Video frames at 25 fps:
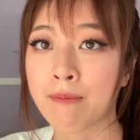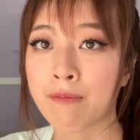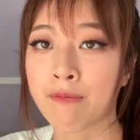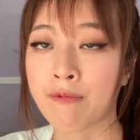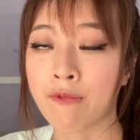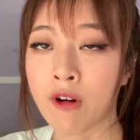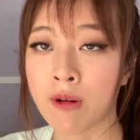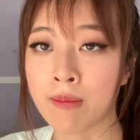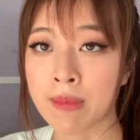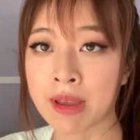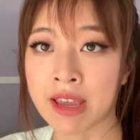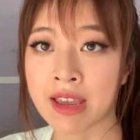
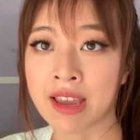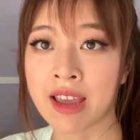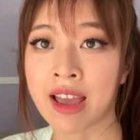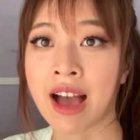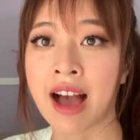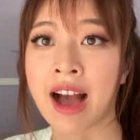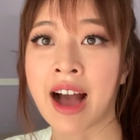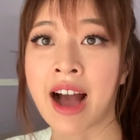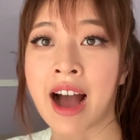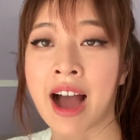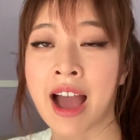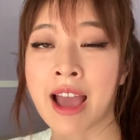For me,
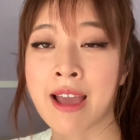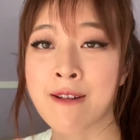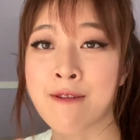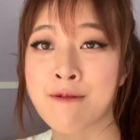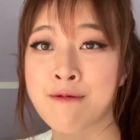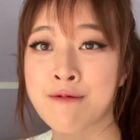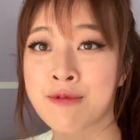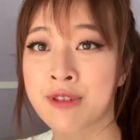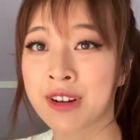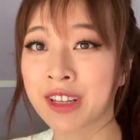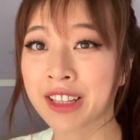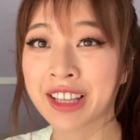I
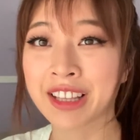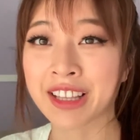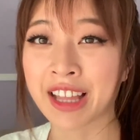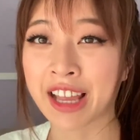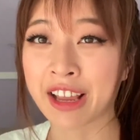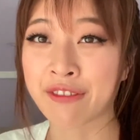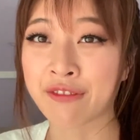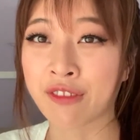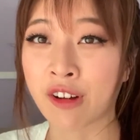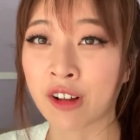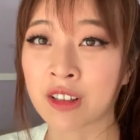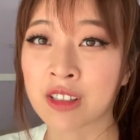really
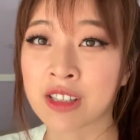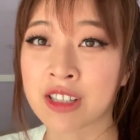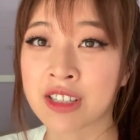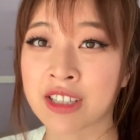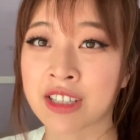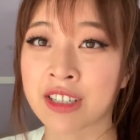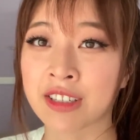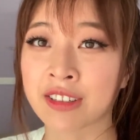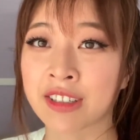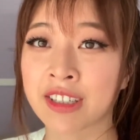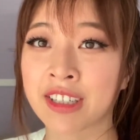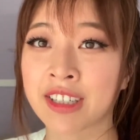like
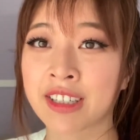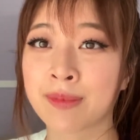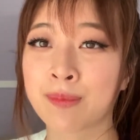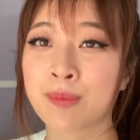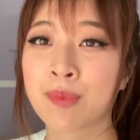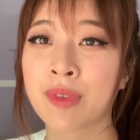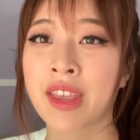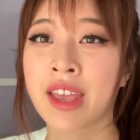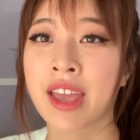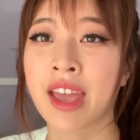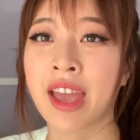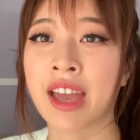volunteering,
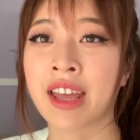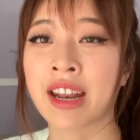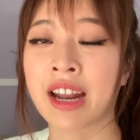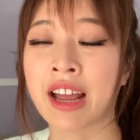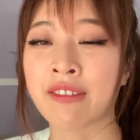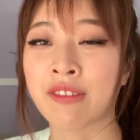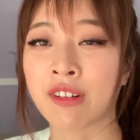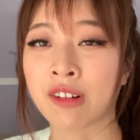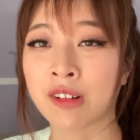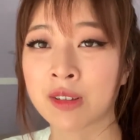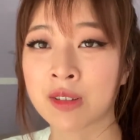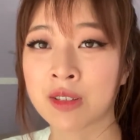and I
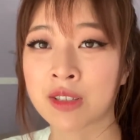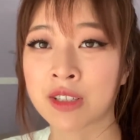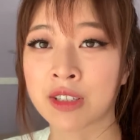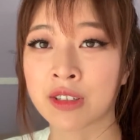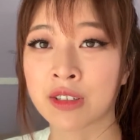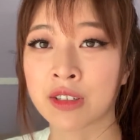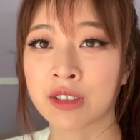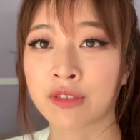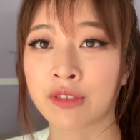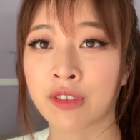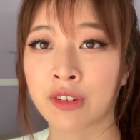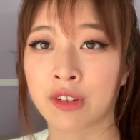
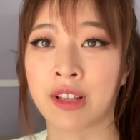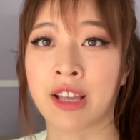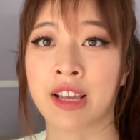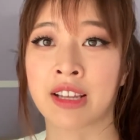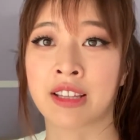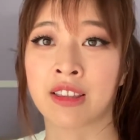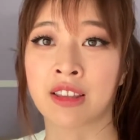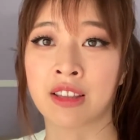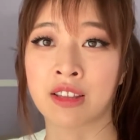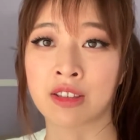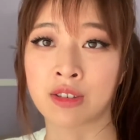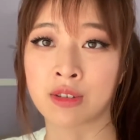volunteered for
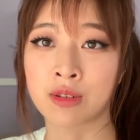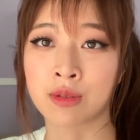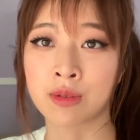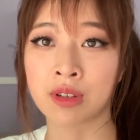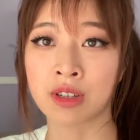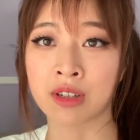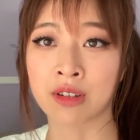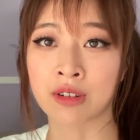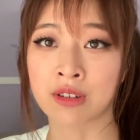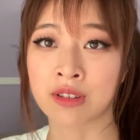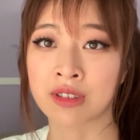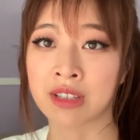like the 2
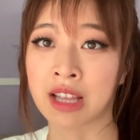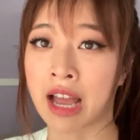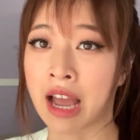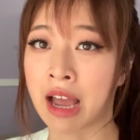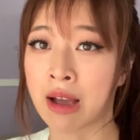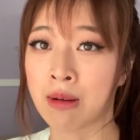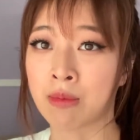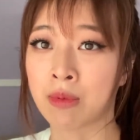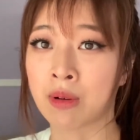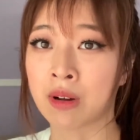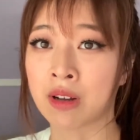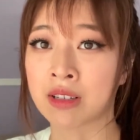years that
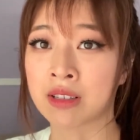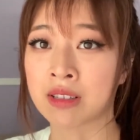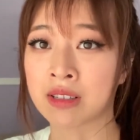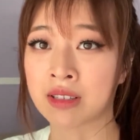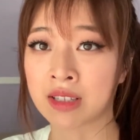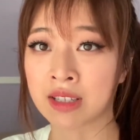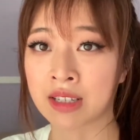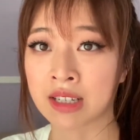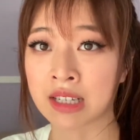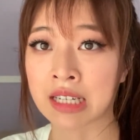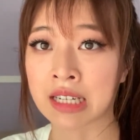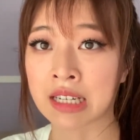I was
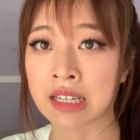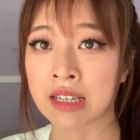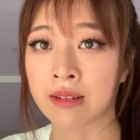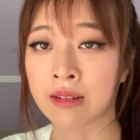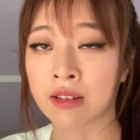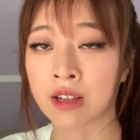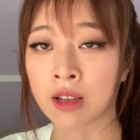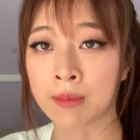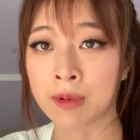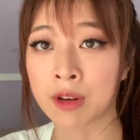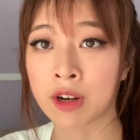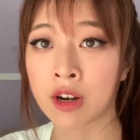in
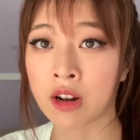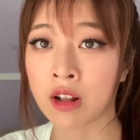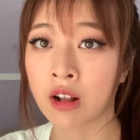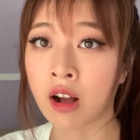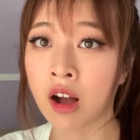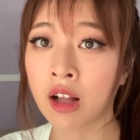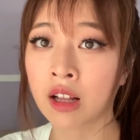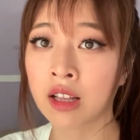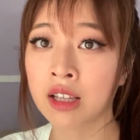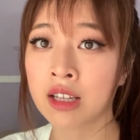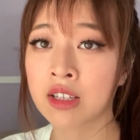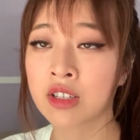community
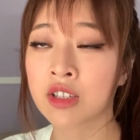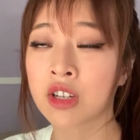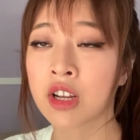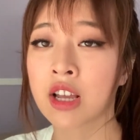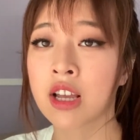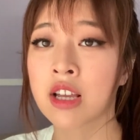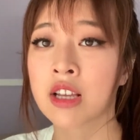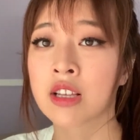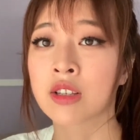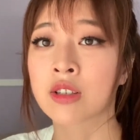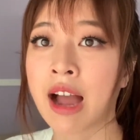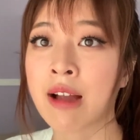college.
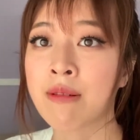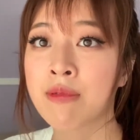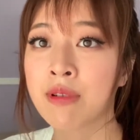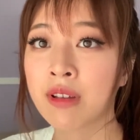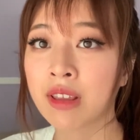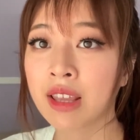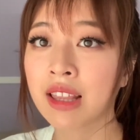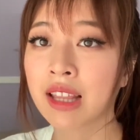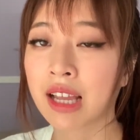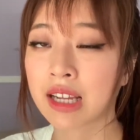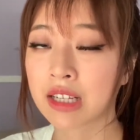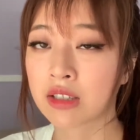I
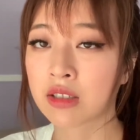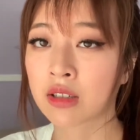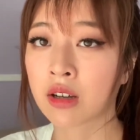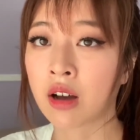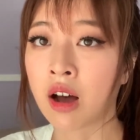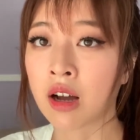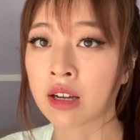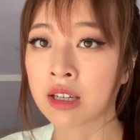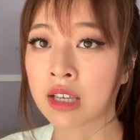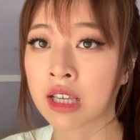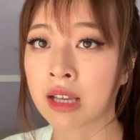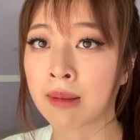really like
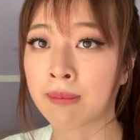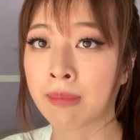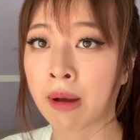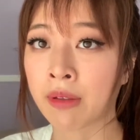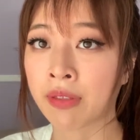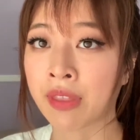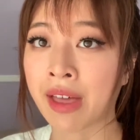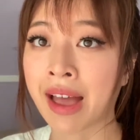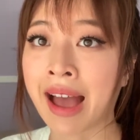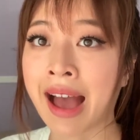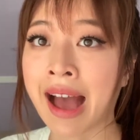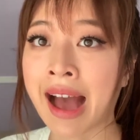talking about
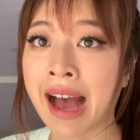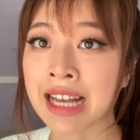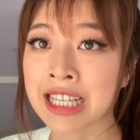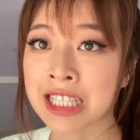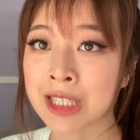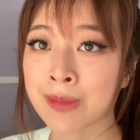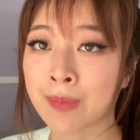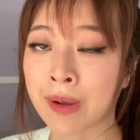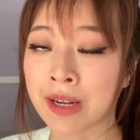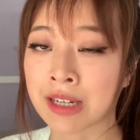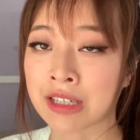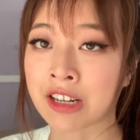that
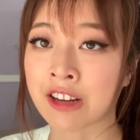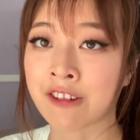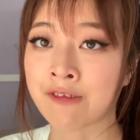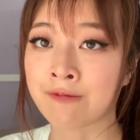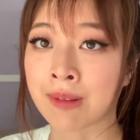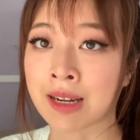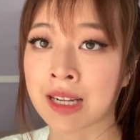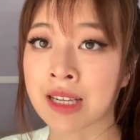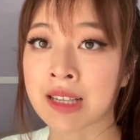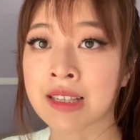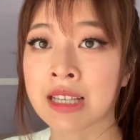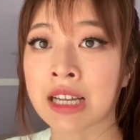aspect of
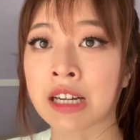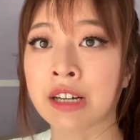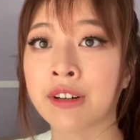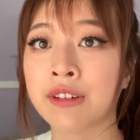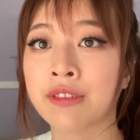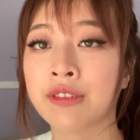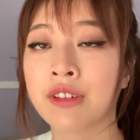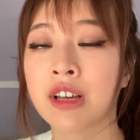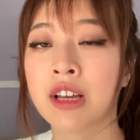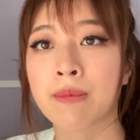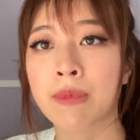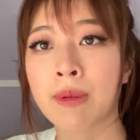myself.
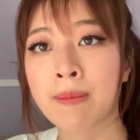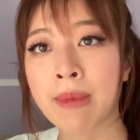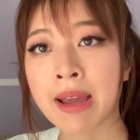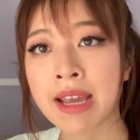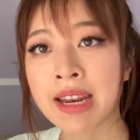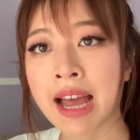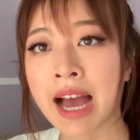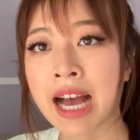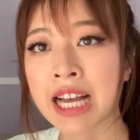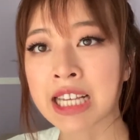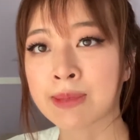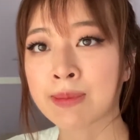The main
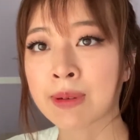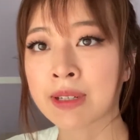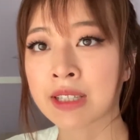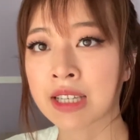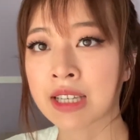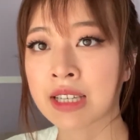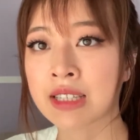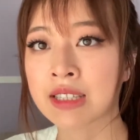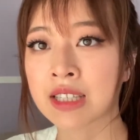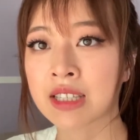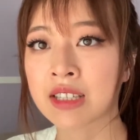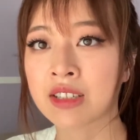aspect
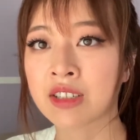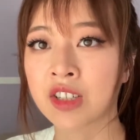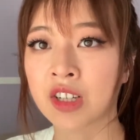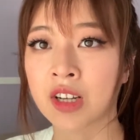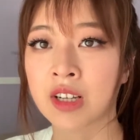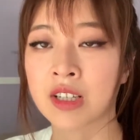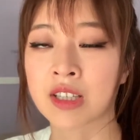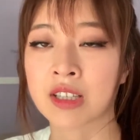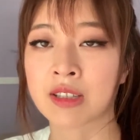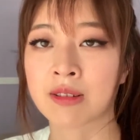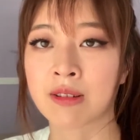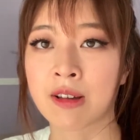isn't
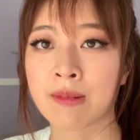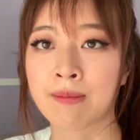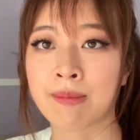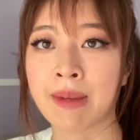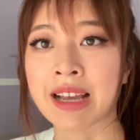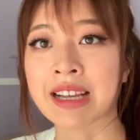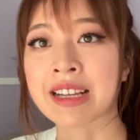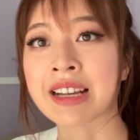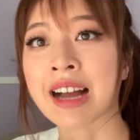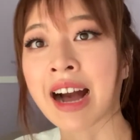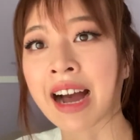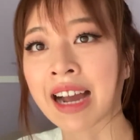just
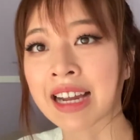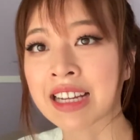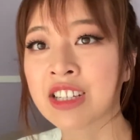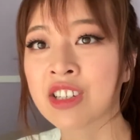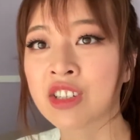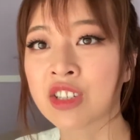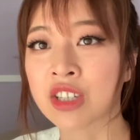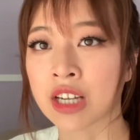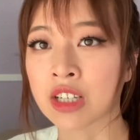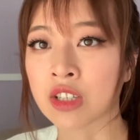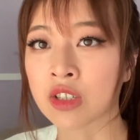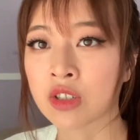my
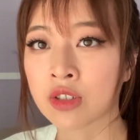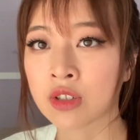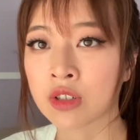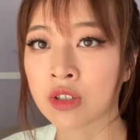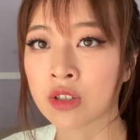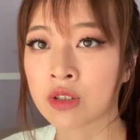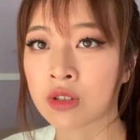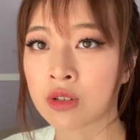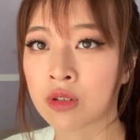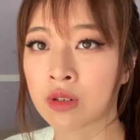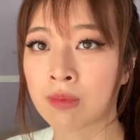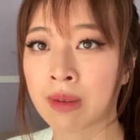kind gesture
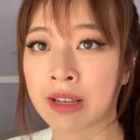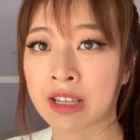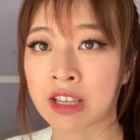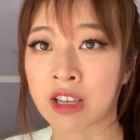to my